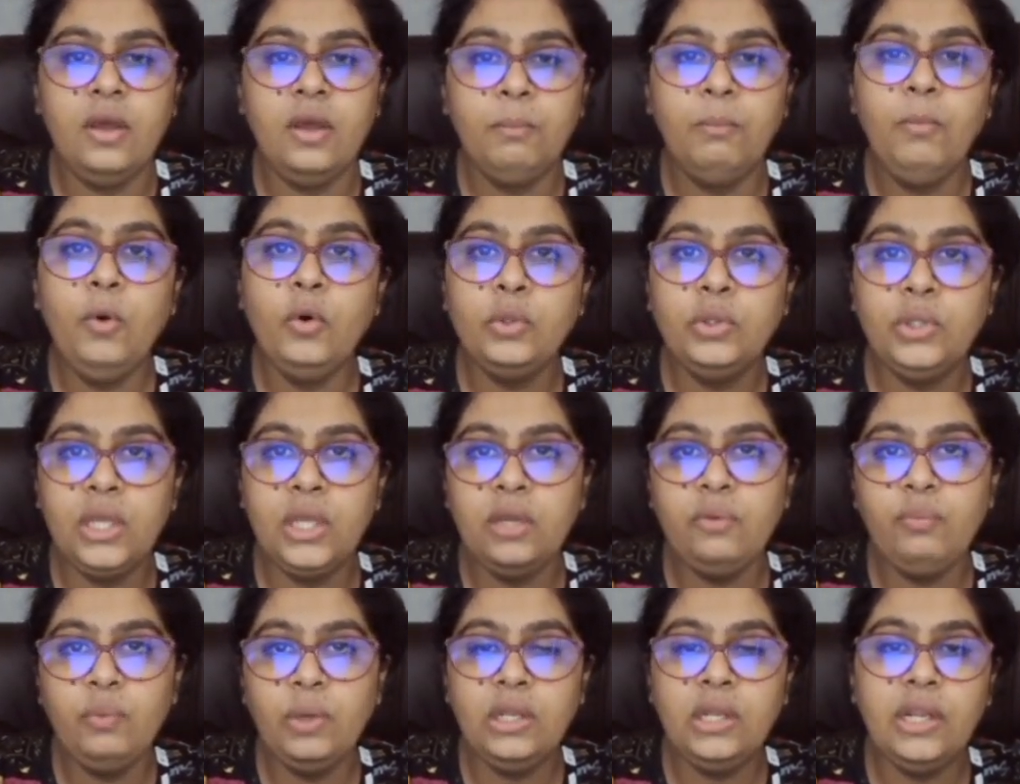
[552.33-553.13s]
Both
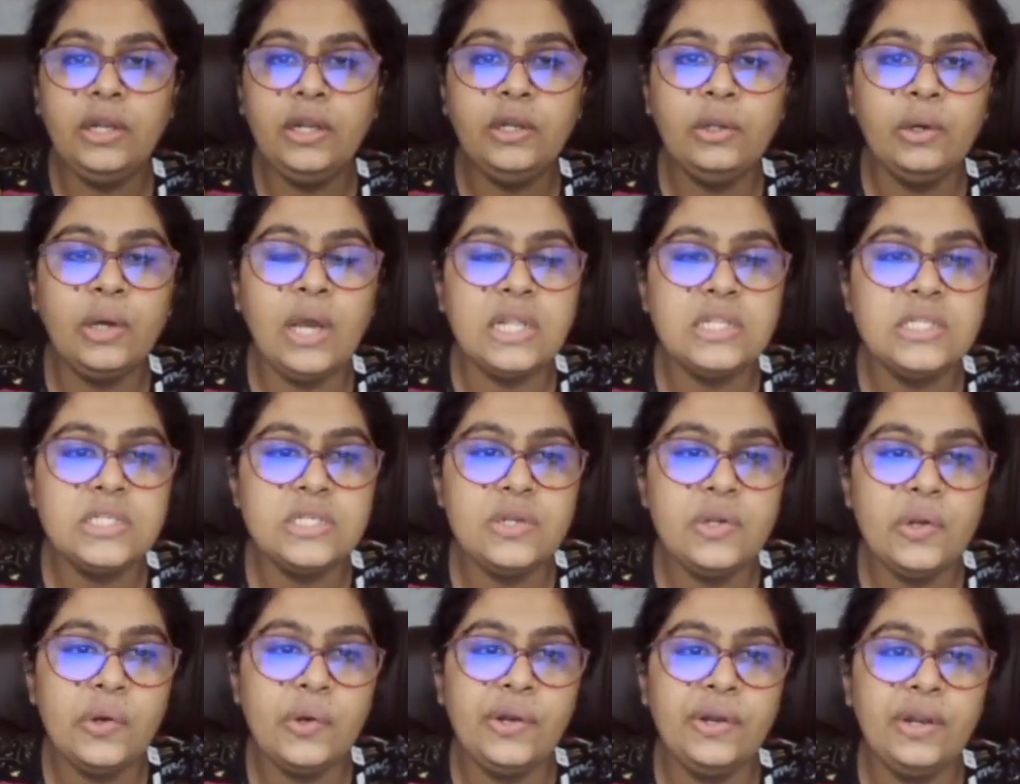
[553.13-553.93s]
things we need to
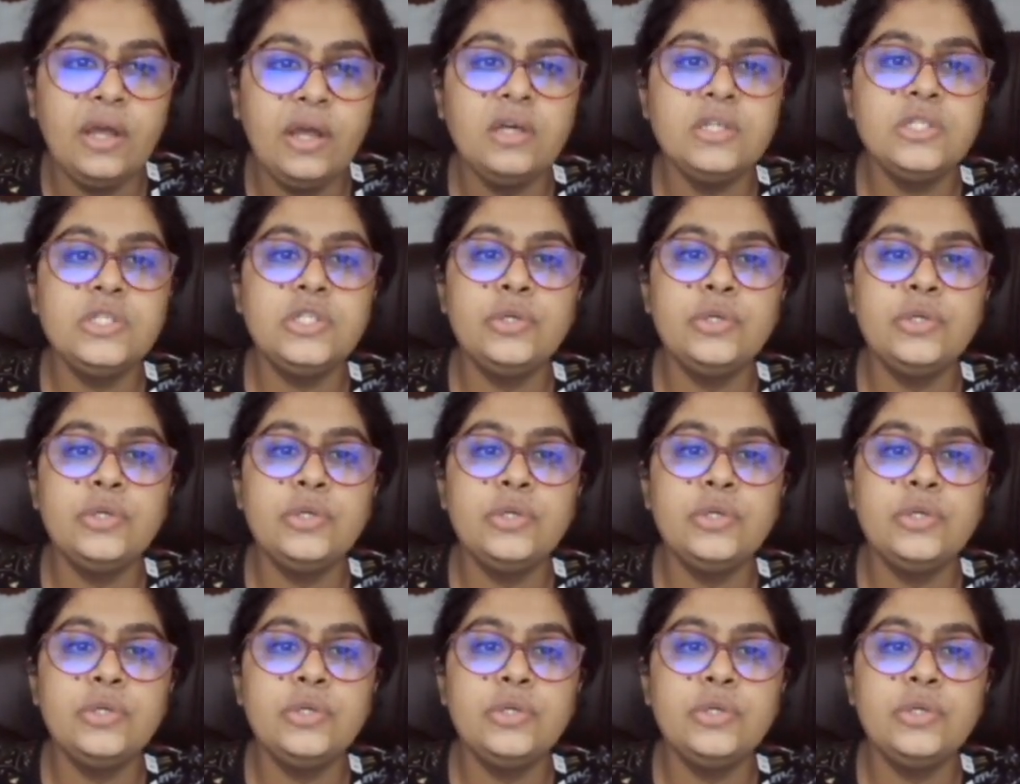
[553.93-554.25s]
consider now.